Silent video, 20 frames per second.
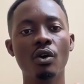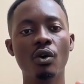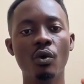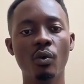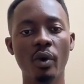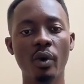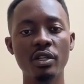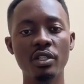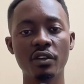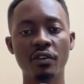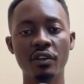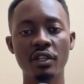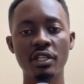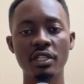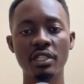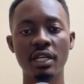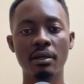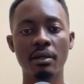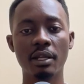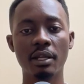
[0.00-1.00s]
once you finish
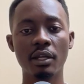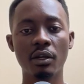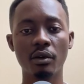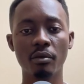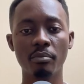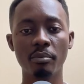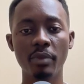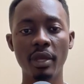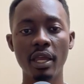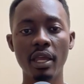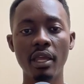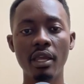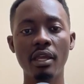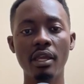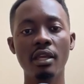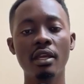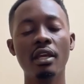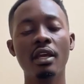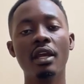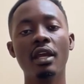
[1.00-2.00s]
that, click on pay.
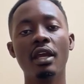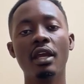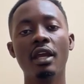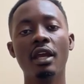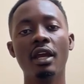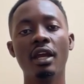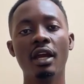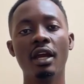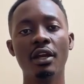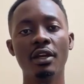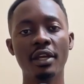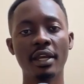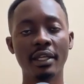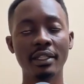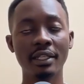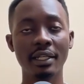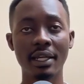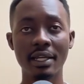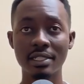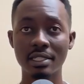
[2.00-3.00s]
You can get
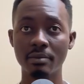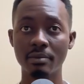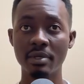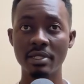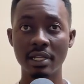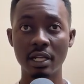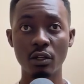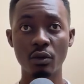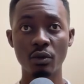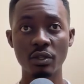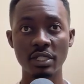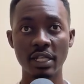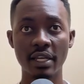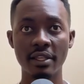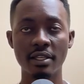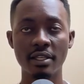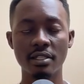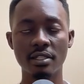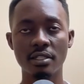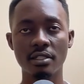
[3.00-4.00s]
an SMS that looks like
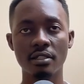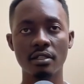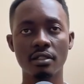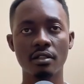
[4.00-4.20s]
this.